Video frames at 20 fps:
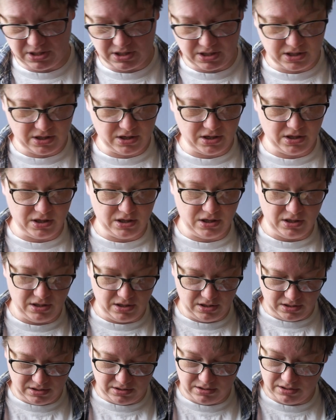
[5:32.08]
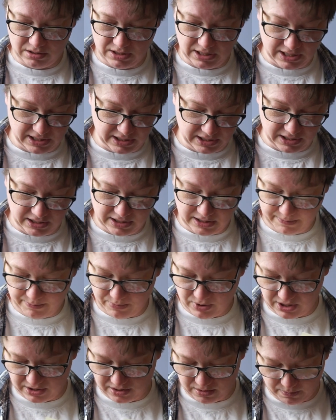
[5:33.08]
a girl, I didn't
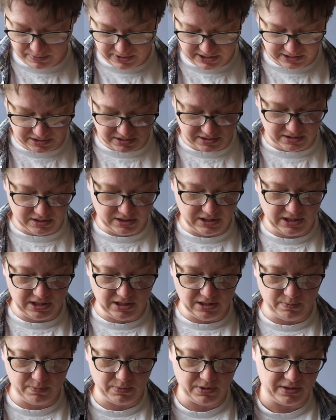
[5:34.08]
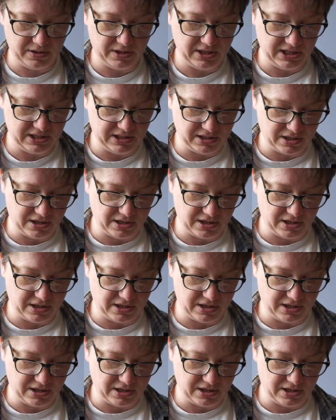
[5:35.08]
bring the pattern here, but there's a